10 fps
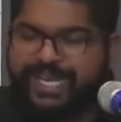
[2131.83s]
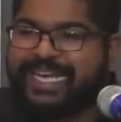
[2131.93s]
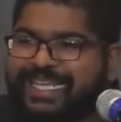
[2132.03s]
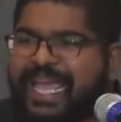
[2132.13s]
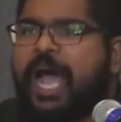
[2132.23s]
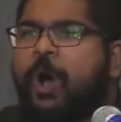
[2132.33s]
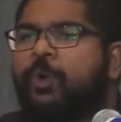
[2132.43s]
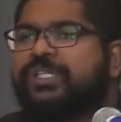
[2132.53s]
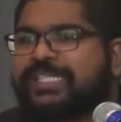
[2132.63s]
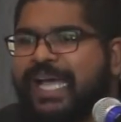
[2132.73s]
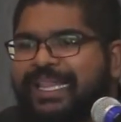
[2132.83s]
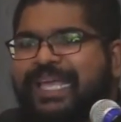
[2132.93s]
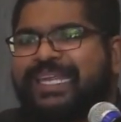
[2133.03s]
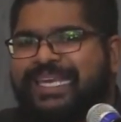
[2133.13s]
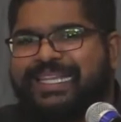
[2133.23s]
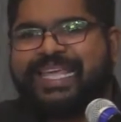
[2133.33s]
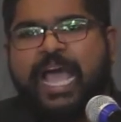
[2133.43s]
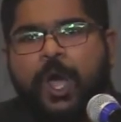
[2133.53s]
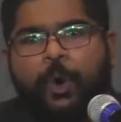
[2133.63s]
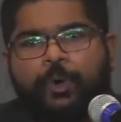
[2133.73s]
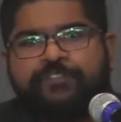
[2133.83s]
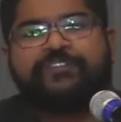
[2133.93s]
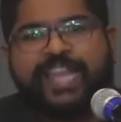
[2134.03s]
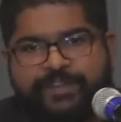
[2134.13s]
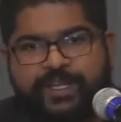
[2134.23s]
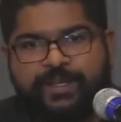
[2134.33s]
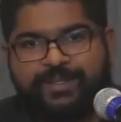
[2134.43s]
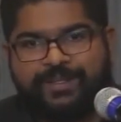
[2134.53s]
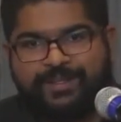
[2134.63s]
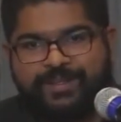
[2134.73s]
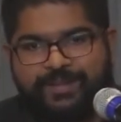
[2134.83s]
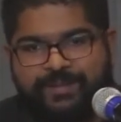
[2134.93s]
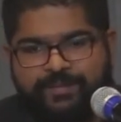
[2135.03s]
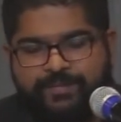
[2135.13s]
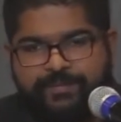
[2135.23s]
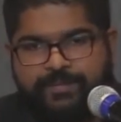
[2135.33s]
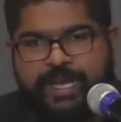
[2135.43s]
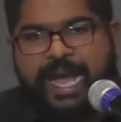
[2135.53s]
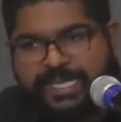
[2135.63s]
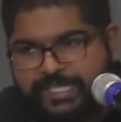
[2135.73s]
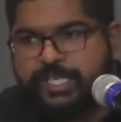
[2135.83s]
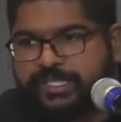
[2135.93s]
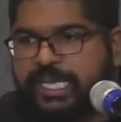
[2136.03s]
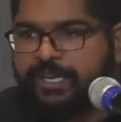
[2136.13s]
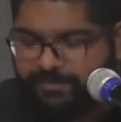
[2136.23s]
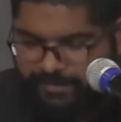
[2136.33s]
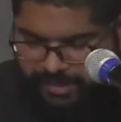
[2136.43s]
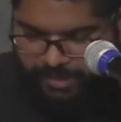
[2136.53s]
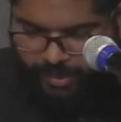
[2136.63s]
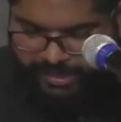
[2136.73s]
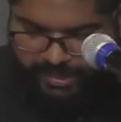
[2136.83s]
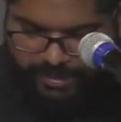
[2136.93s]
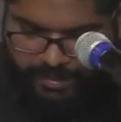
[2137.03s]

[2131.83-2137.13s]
in their own style and in their own flavor? Ask yourself this question.